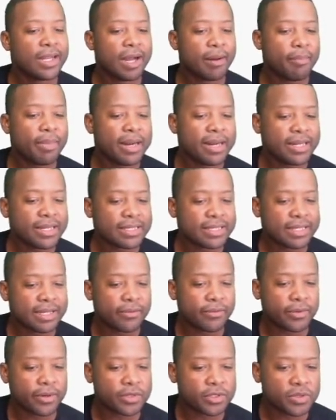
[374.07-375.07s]
Abundance
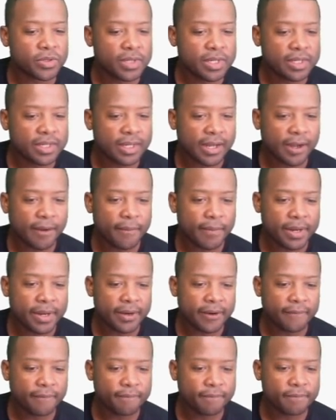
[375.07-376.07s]
Network. So you're gonna come
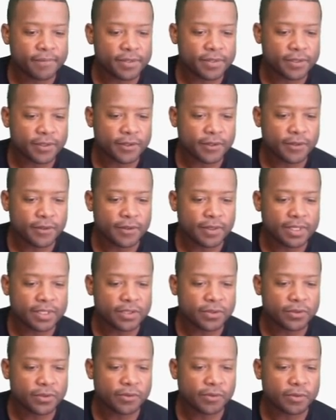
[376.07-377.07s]
here. So
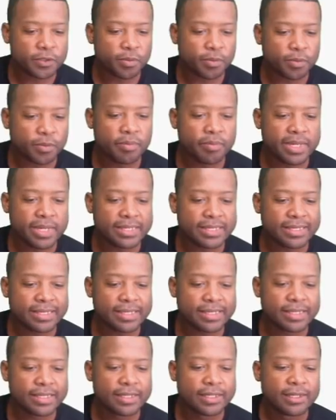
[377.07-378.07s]
let's do small
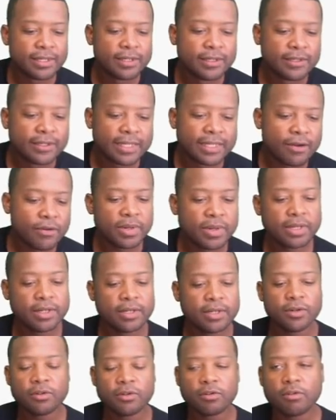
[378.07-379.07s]
business. Okay, we're
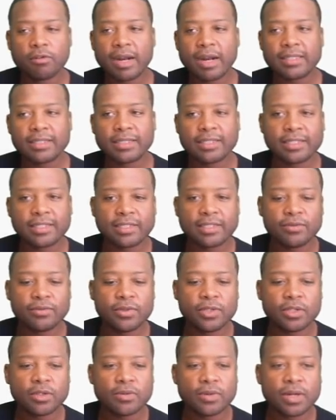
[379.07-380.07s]
gonna go to Craigslist here
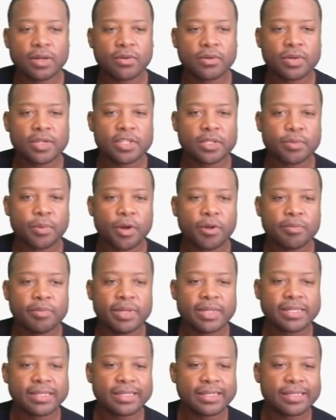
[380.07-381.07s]
real quick. We're in small
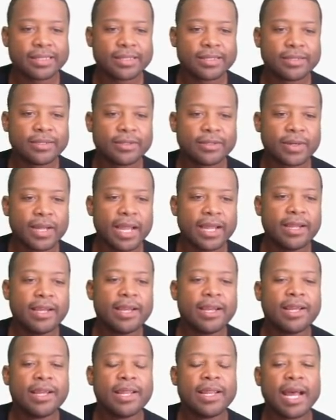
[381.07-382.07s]
business,
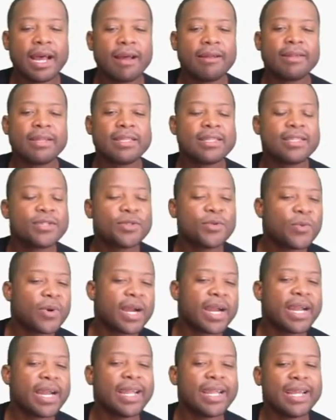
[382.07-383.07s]
okay? Now, this is
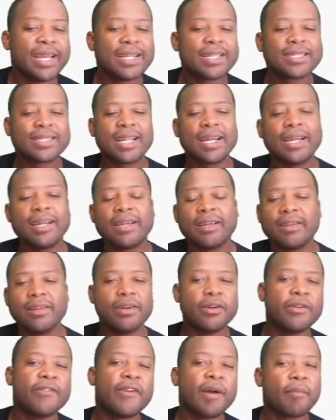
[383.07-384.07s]
where it gets like,
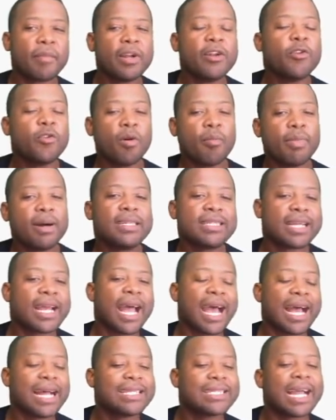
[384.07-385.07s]
you know, if I'm gonna do a bunch of
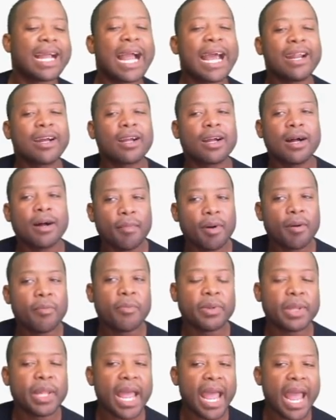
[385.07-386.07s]
ads, I gotta come
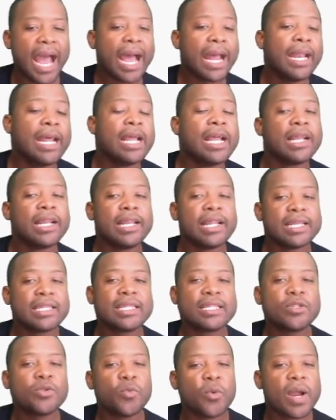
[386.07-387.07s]
up with the ad.
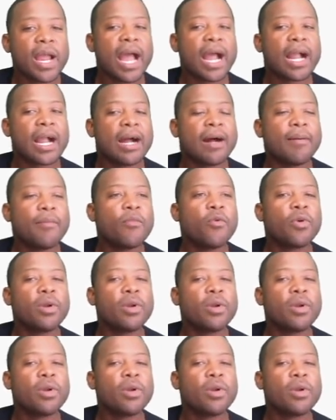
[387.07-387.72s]
This is where I come